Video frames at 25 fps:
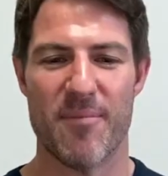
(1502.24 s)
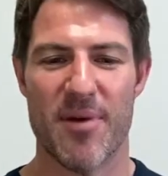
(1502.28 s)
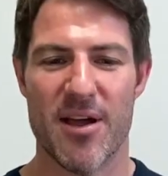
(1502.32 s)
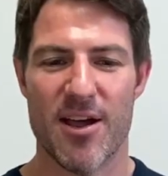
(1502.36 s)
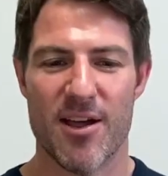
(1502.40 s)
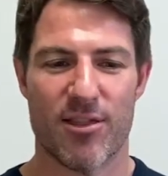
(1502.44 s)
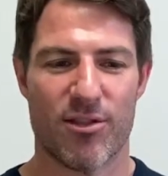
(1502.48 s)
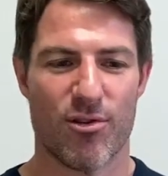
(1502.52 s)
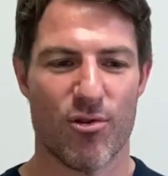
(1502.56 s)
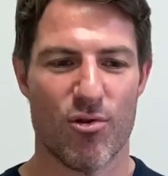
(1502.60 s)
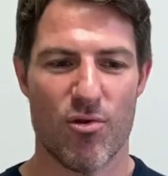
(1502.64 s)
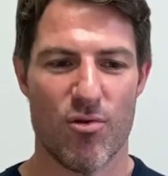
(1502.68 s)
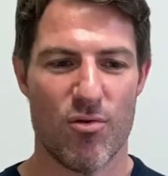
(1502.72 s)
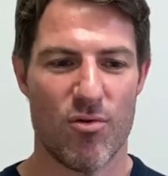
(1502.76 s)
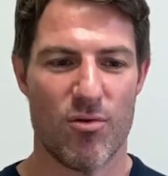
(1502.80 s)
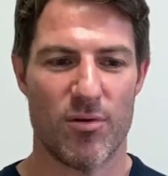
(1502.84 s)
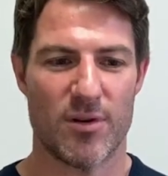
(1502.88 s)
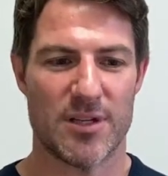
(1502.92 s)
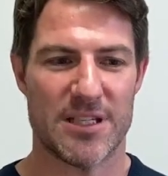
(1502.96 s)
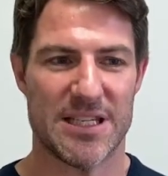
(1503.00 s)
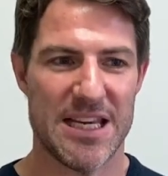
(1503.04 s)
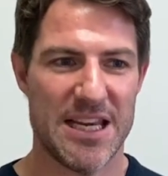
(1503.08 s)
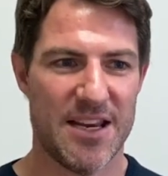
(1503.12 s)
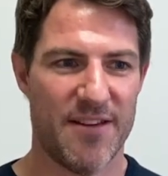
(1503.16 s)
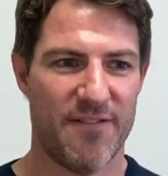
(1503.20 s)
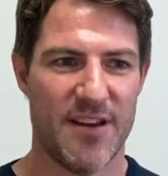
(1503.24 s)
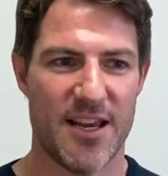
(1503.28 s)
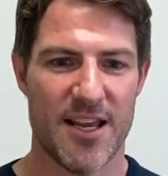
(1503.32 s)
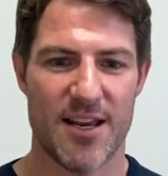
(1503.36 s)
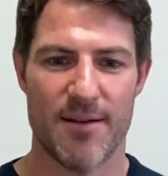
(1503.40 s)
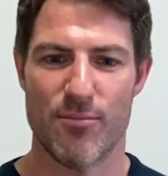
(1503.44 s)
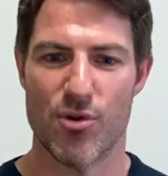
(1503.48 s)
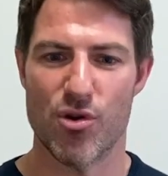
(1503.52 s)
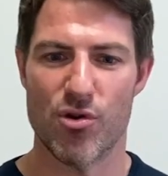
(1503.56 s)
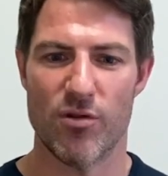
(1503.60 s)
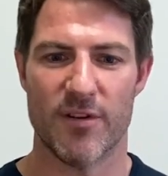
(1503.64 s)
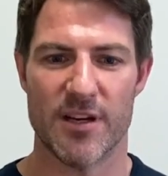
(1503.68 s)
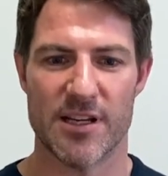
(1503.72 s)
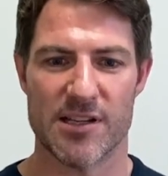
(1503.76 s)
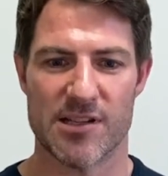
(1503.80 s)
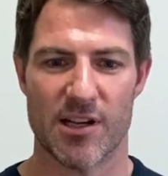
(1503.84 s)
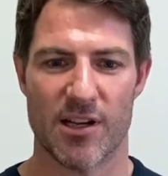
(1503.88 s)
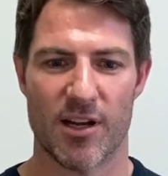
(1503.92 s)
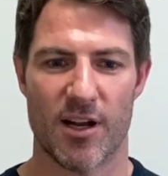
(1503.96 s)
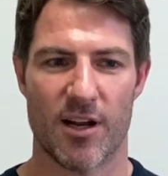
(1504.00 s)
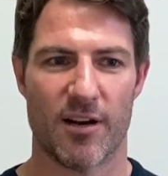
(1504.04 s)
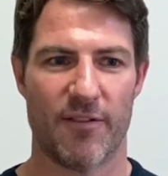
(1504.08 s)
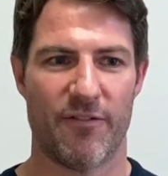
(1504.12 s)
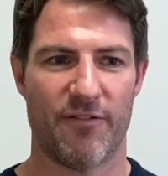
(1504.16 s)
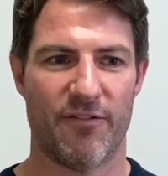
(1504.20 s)
through TV and movies. A
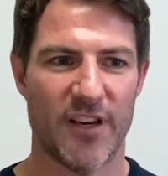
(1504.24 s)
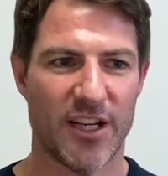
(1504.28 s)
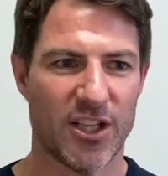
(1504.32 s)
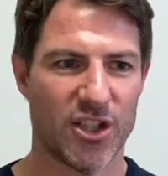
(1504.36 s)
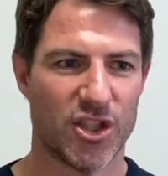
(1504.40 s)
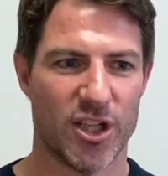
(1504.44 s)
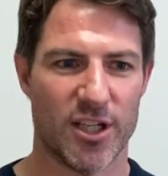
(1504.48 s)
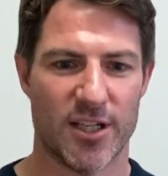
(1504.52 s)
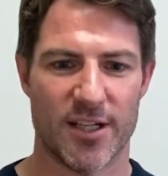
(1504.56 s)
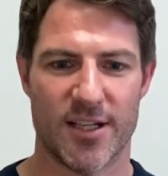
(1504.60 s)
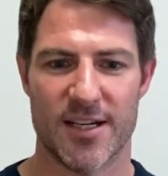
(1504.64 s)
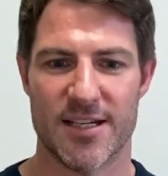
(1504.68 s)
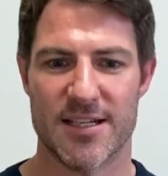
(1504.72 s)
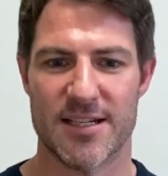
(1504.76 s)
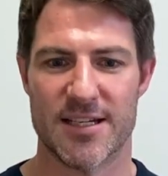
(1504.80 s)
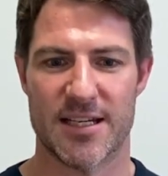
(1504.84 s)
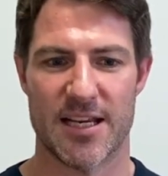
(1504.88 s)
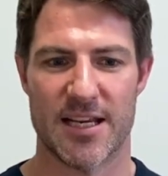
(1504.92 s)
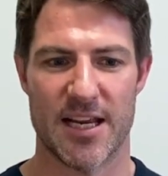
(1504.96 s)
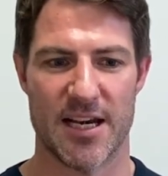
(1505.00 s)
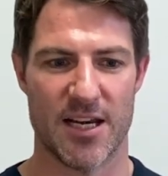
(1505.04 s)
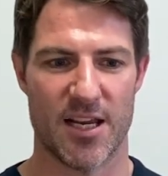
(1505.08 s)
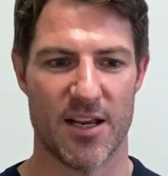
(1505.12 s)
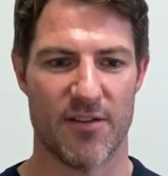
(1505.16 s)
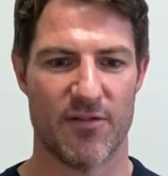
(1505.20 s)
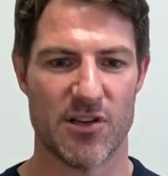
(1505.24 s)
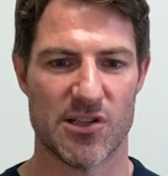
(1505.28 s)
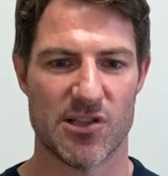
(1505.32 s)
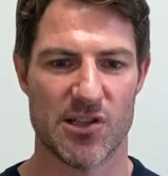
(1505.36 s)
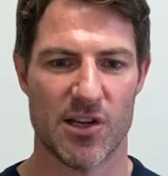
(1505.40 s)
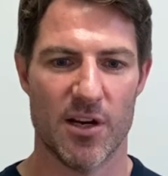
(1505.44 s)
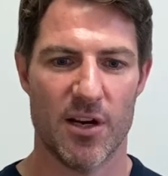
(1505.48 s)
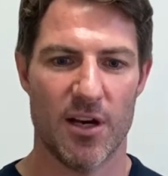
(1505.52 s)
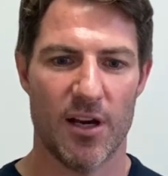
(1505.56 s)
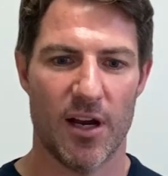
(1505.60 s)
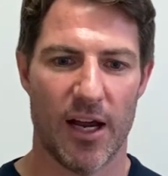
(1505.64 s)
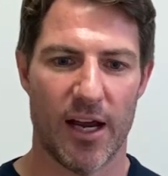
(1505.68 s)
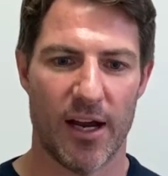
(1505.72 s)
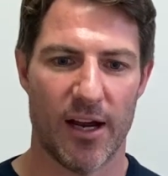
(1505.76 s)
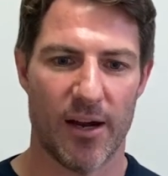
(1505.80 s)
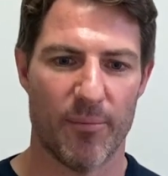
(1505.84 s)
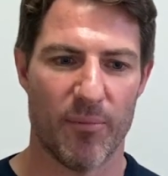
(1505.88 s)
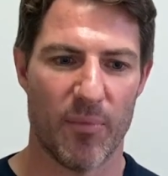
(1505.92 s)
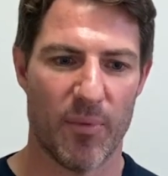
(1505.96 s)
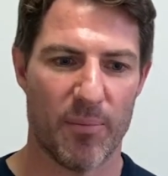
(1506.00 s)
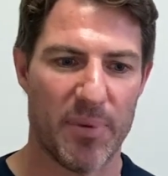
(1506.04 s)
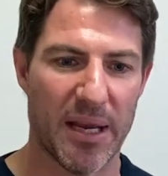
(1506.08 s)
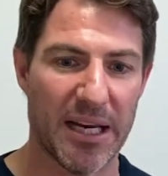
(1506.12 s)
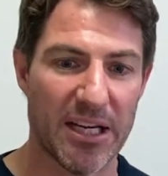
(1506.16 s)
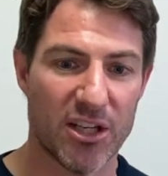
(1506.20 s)
lot of fiction can give us
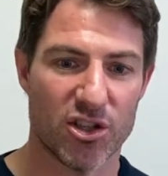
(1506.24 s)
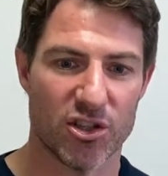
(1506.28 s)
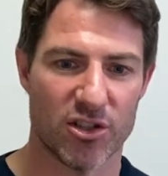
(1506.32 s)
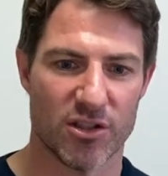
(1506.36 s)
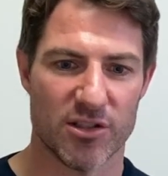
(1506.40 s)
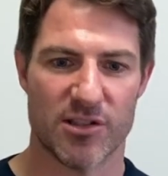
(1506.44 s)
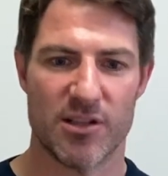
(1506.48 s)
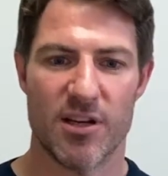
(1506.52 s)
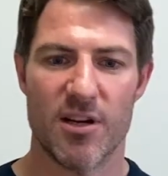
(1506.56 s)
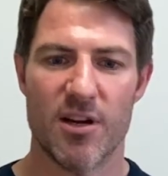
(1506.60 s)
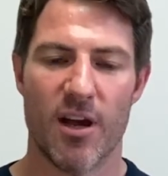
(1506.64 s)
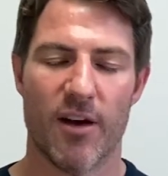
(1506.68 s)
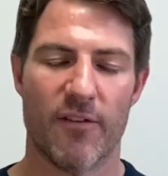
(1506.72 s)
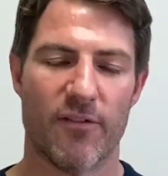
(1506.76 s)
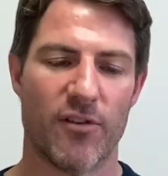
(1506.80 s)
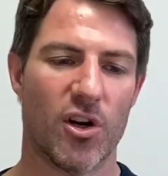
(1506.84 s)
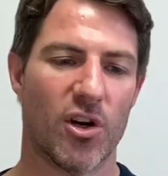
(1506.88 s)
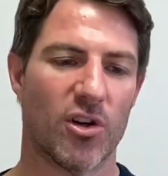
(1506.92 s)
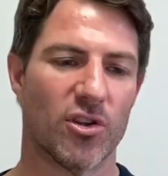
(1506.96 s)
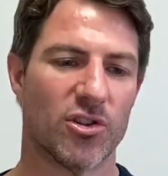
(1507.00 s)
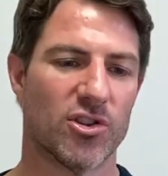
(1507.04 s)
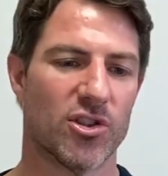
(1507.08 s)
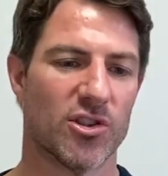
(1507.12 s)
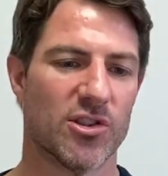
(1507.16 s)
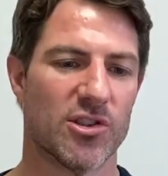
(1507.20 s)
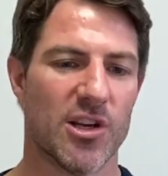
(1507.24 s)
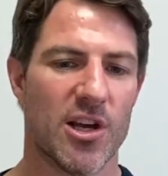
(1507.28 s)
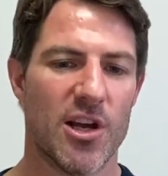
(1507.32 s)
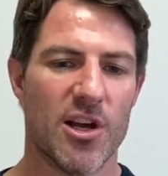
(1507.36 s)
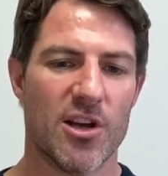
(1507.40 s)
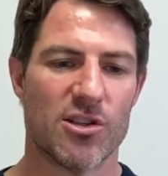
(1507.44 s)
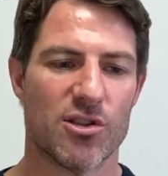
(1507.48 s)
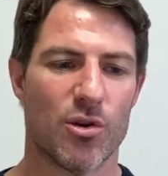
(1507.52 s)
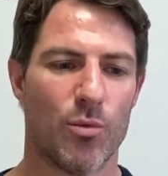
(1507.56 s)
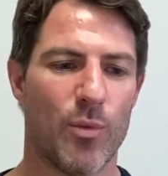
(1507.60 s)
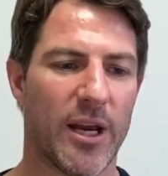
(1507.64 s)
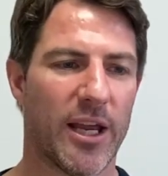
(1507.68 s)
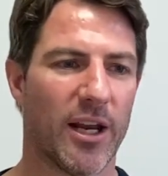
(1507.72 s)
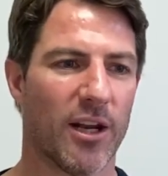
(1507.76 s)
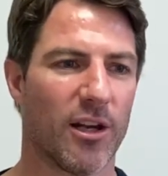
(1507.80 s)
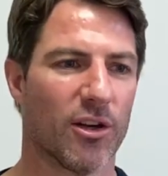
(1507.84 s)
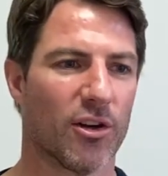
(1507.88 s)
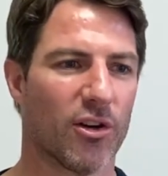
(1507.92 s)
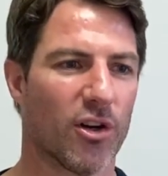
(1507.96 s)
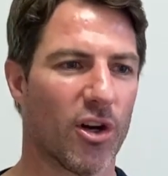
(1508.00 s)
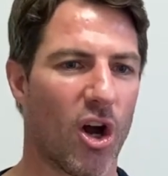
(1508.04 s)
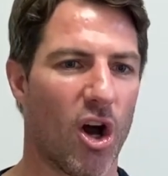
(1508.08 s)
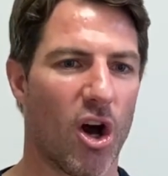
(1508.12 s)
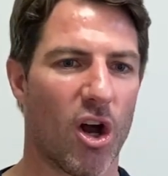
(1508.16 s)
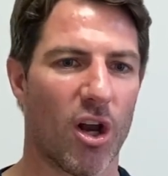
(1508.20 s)
pictures of cultures. So we can learn
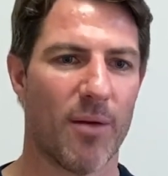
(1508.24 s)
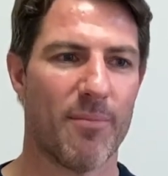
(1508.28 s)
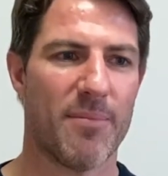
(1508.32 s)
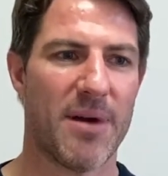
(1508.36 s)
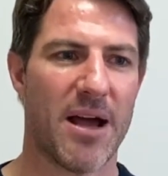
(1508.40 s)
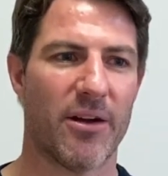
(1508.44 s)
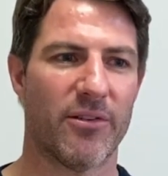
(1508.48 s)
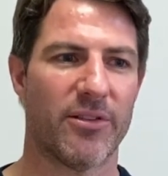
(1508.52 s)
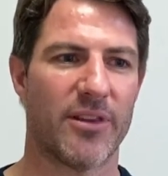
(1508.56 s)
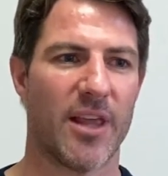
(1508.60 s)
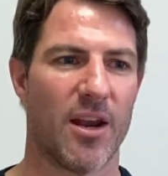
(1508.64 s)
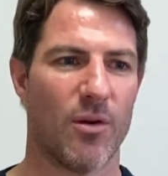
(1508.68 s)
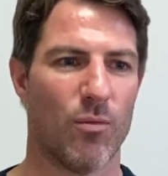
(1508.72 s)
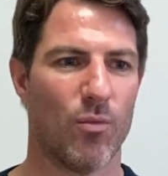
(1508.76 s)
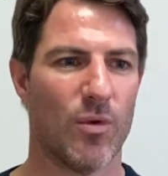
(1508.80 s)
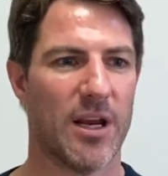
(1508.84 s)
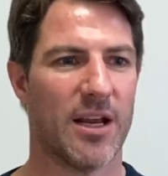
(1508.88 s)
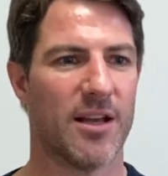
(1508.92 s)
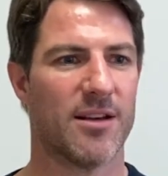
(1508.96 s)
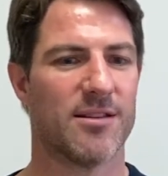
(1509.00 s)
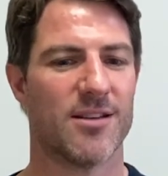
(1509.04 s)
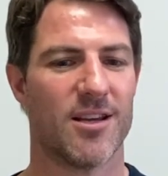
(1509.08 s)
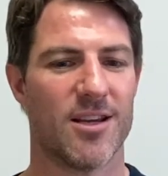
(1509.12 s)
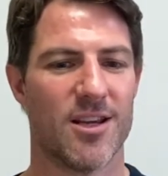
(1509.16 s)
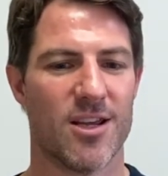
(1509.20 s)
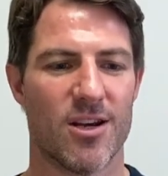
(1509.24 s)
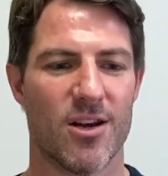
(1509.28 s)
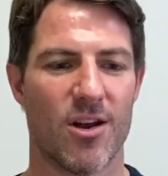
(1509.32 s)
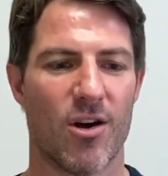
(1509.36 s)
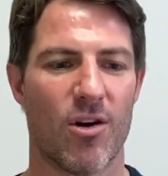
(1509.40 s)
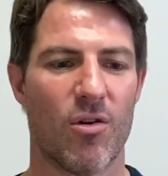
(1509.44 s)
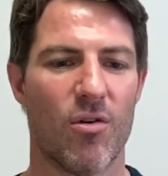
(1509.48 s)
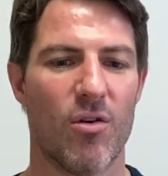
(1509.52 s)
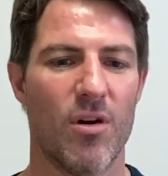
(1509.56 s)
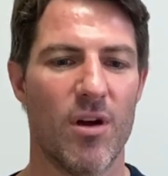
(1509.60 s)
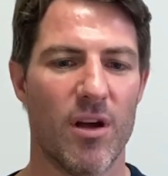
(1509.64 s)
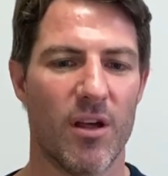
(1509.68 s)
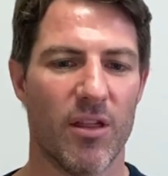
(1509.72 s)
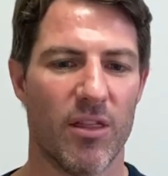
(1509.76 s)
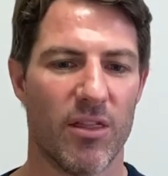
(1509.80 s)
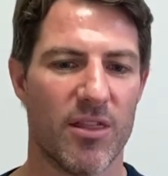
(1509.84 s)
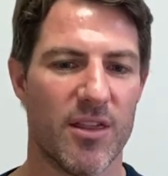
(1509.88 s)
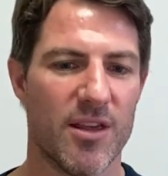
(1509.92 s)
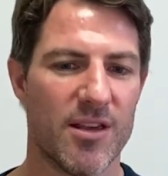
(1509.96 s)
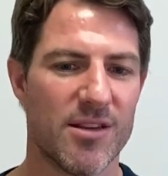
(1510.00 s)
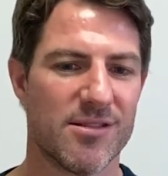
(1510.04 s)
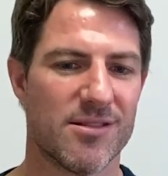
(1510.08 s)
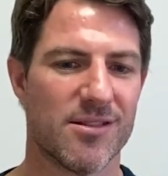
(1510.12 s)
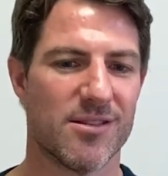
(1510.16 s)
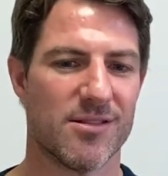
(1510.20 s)
all about that. And we can say,
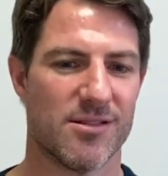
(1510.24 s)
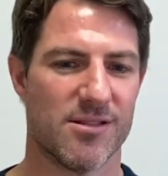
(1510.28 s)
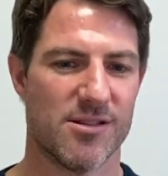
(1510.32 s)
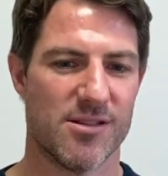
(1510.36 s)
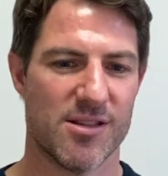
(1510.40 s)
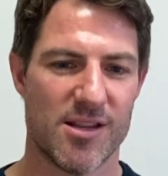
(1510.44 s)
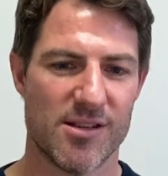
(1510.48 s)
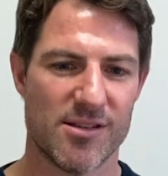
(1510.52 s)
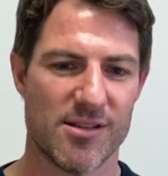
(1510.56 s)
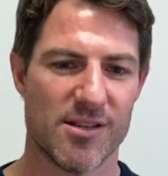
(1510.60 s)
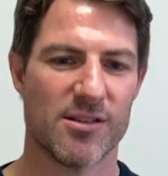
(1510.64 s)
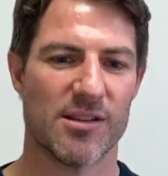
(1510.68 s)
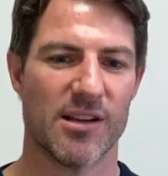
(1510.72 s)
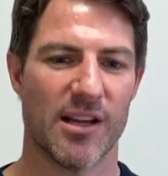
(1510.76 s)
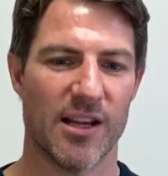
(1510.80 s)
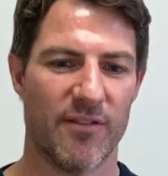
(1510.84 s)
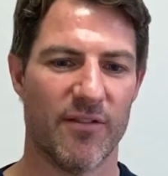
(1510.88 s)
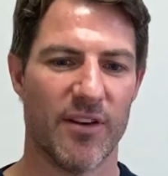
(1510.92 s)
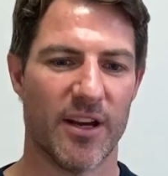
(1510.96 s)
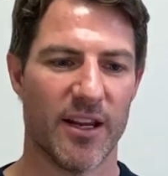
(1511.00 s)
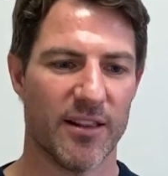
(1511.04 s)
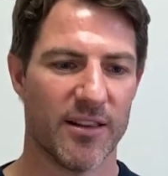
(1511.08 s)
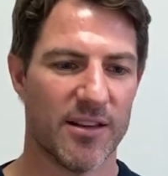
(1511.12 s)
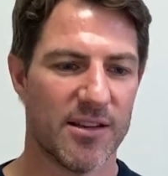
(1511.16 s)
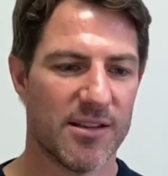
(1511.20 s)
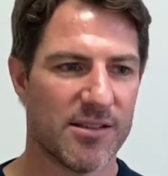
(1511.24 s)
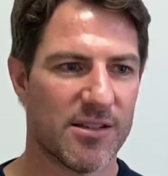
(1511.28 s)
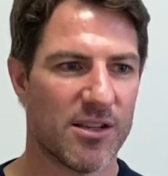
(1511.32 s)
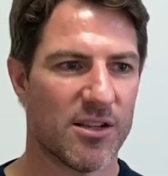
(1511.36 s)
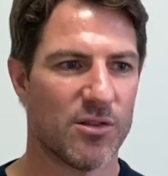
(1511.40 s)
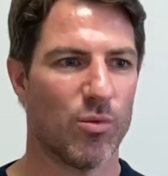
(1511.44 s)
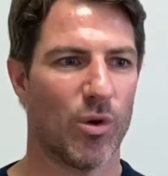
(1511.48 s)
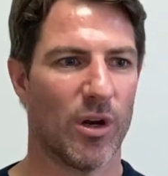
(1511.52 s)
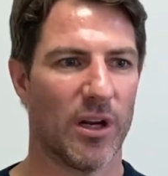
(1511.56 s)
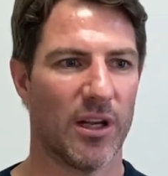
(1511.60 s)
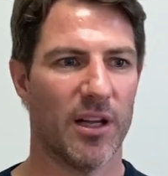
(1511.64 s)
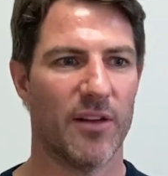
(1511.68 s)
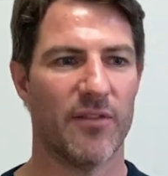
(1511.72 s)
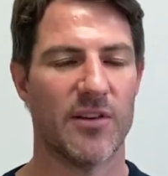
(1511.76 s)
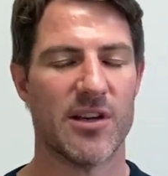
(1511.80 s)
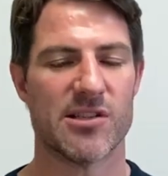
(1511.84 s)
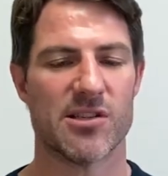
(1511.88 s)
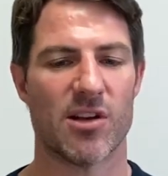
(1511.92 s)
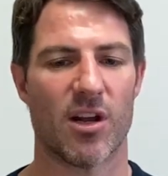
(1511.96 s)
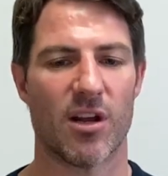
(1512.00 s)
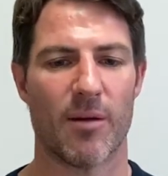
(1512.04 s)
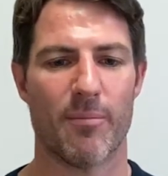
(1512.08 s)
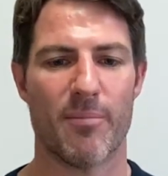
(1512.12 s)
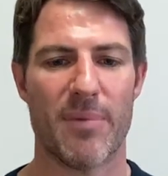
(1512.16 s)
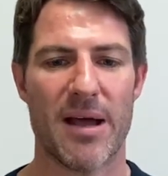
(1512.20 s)
this is living. This is what living's all
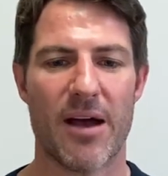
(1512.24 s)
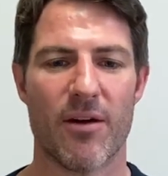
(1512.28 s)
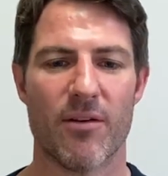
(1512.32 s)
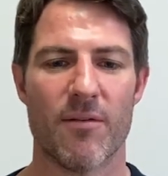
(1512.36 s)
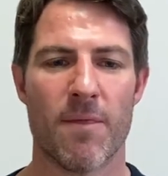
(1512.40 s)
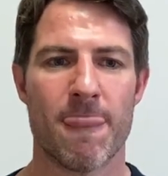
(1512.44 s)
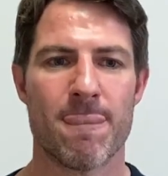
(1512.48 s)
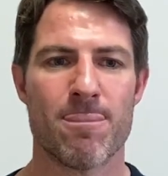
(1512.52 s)
about.